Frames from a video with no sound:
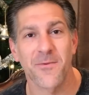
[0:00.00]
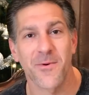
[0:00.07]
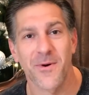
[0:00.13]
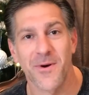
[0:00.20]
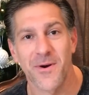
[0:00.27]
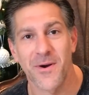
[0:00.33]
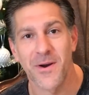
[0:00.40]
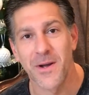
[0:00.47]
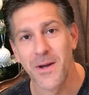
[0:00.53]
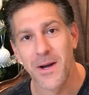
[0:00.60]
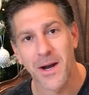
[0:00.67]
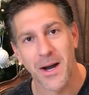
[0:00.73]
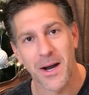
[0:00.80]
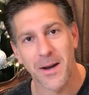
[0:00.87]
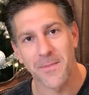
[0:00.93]
we're
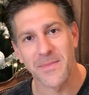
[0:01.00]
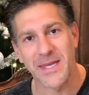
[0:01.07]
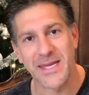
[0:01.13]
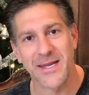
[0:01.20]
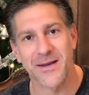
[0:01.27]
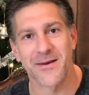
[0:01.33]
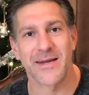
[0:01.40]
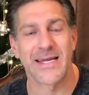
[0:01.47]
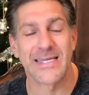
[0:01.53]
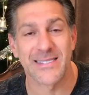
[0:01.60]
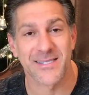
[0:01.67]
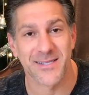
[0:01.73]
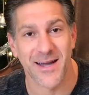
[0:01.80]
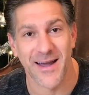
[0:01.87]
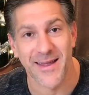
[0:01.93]
um, here
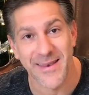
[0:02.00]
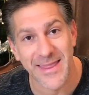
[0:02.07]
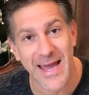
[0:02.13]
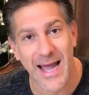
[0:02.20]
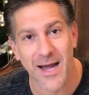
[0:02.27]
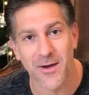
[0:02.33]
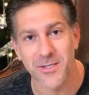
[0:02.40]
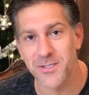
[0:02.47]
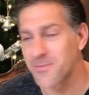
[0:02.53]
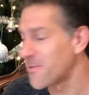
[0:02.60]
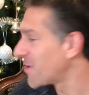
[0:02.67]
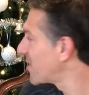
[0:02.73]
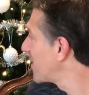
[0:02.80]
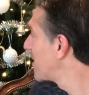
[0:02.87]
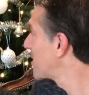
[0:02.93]
inside the house
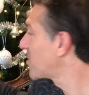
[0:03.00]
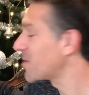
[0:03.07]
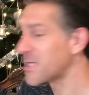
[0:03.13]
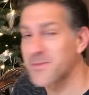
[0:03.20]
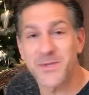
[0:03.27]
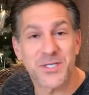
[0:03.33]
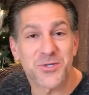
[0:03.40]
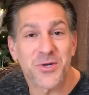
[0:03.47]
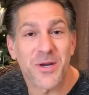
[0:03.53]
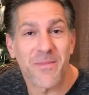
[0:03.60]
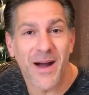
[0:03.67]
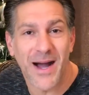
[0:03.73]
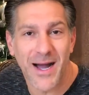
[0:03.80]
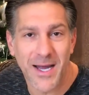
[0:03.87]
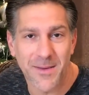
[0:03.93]
with a Christmas tree
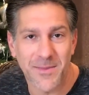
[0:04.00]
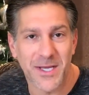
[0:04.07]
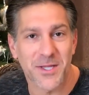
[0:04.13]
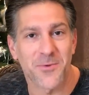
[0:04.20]
behind me.